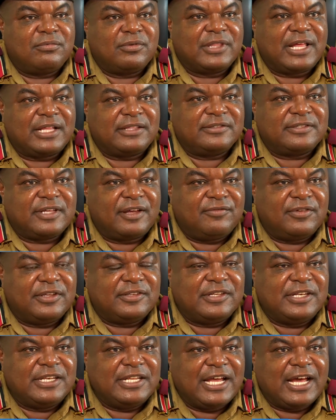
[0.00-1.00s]
that
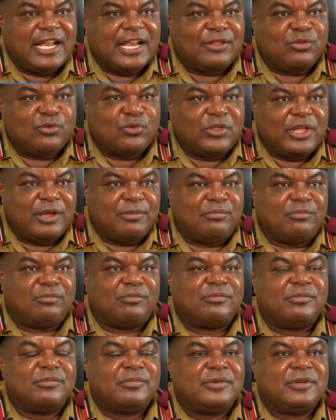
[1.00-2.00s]
service nearer to them,
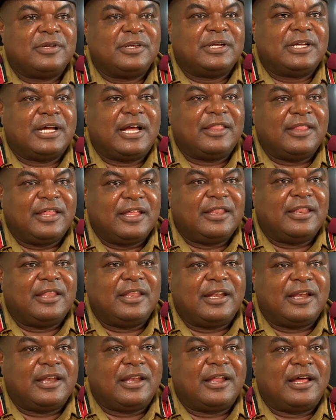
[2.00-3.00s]
and
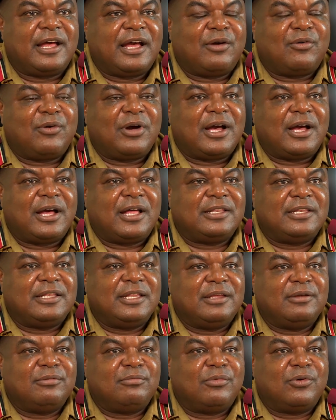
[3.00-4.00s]
then our
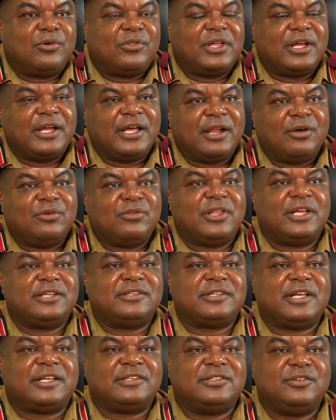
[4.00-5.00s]
team on the ground, that
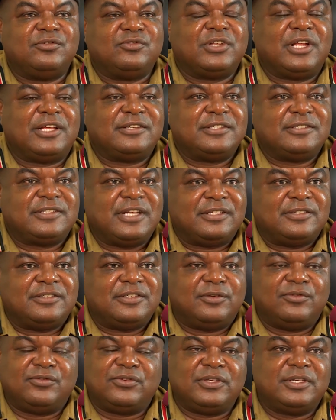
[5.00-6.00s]
is our chiefs and assistant
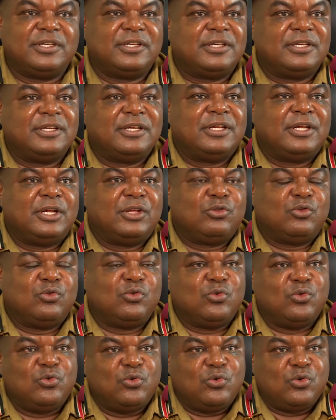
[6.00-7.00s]
chiefs,
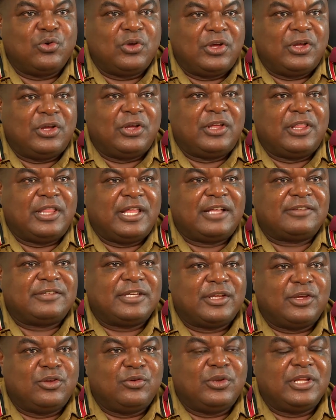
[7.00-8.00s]
through their
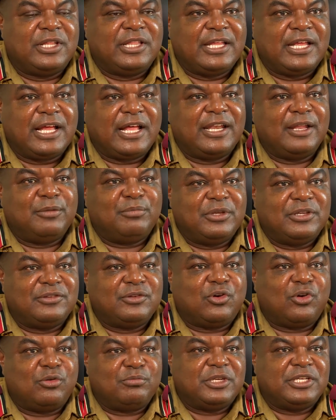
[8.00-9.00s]
security and the peace
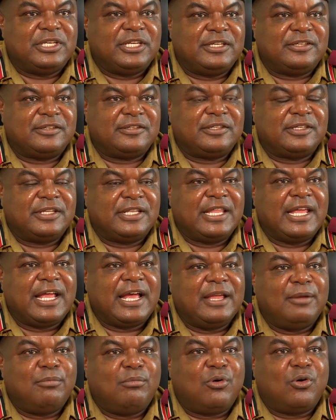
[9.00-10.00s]
committees, they
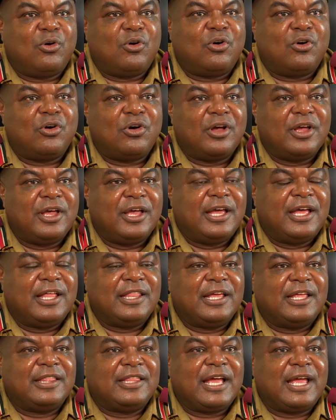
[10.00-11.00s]
are able
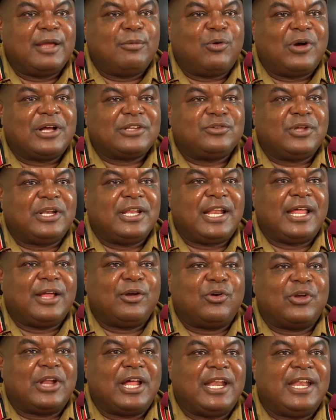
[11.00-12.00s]
actually,
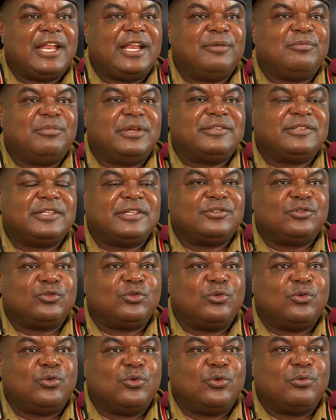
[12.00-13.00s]
like on a daily basis, to
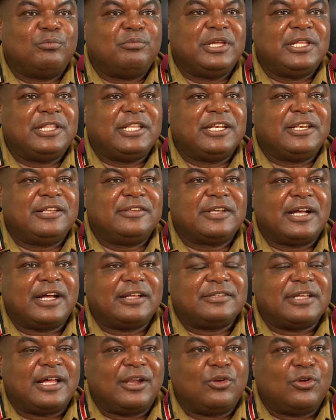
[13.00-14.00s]
meet and
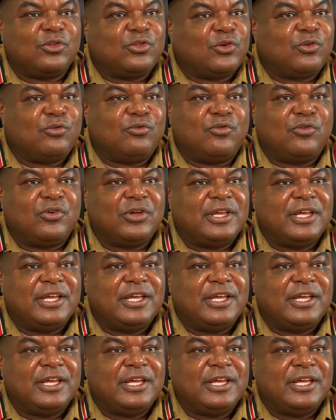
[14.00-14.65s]
discuss a lot of